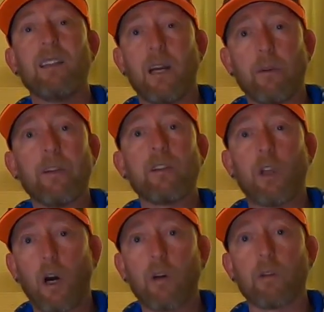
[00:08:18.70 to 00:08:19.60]
Everything's
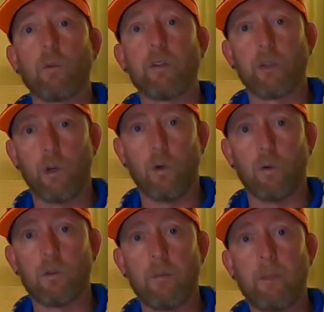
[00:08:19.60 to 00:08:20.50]
harder when you're
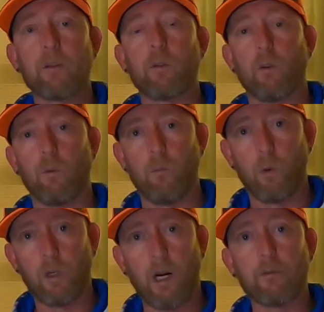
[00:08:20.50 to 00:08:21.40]
cold. So the
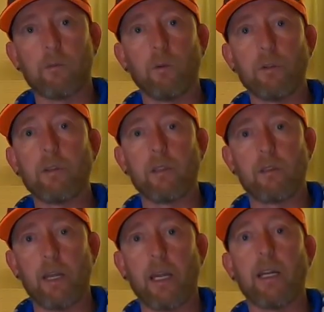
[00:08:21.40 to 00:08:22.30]
more comfortable you can
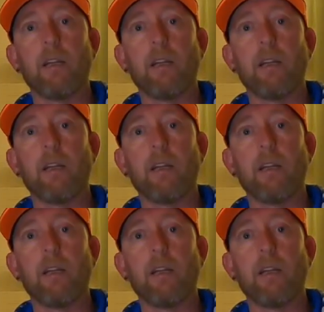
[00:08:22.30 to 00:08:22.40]
stay,